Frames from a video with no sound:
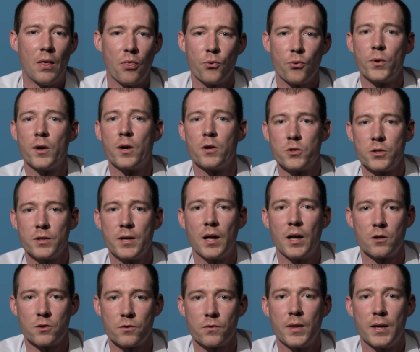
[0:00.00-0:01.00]
and
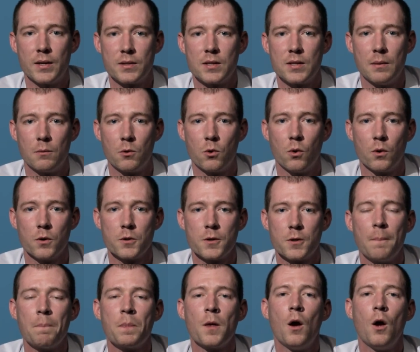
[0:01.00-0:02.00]
$300 for that same course.
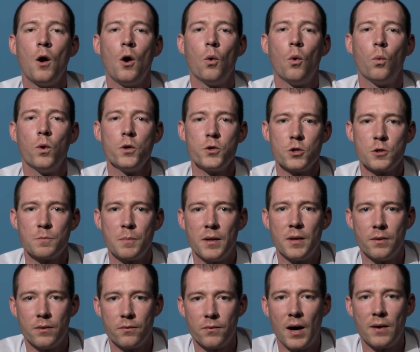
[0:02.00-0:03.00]
Once you
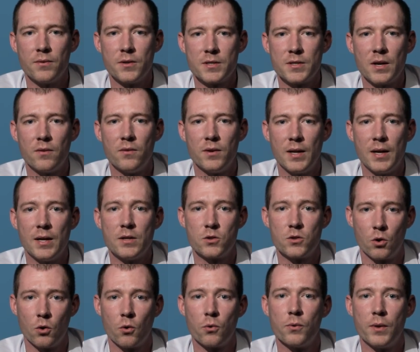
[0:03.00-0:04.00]
spend 5 to 7 days
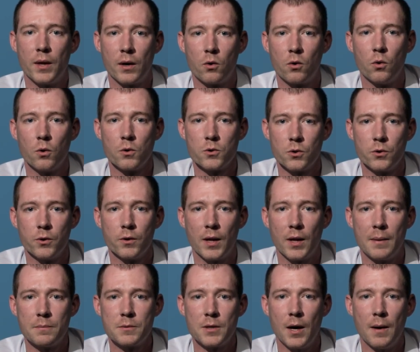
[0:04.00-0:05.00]
to go through that course on your
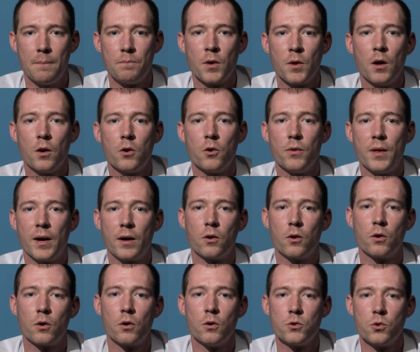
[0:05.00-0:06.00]
laptop, you're then
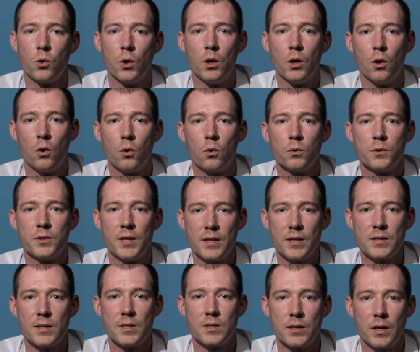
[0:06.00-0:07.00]
going to go to a local
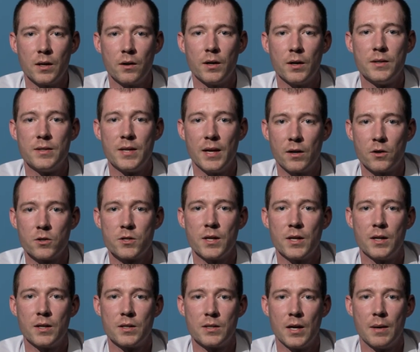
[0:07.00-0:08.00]
testing center and take your
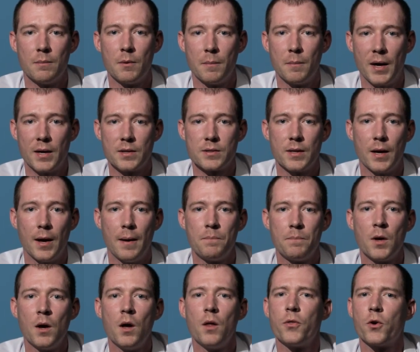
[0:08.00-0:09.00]
state exam and pass
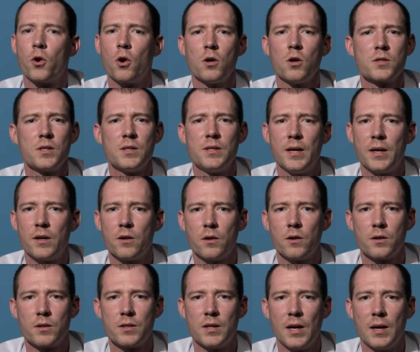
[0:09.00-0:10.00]
that. The cost to take your
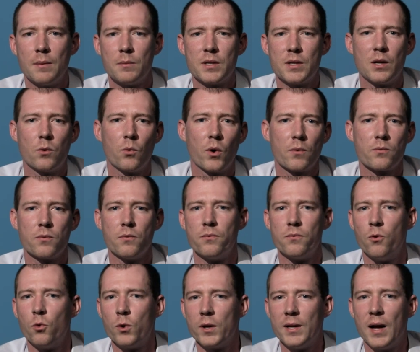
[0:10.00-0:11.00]
exam is anywhere from
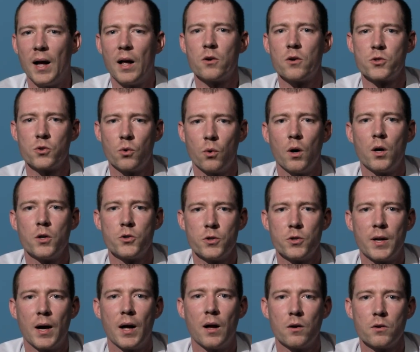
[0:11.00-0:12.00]
$40 to
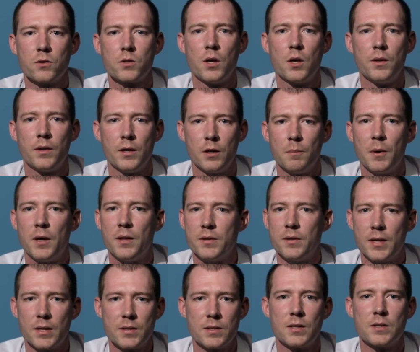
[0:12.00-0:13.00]
$100 that you pay the
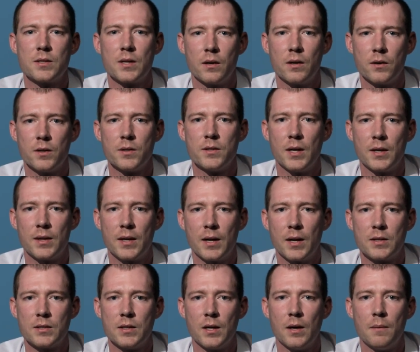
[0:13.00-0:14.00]
testing center to take that
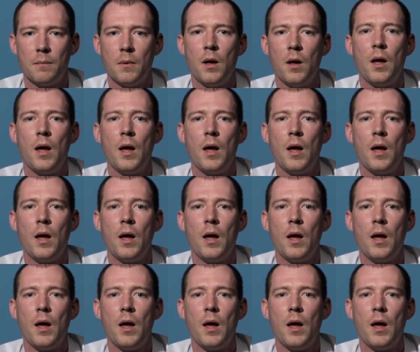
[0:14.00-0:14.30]
exam,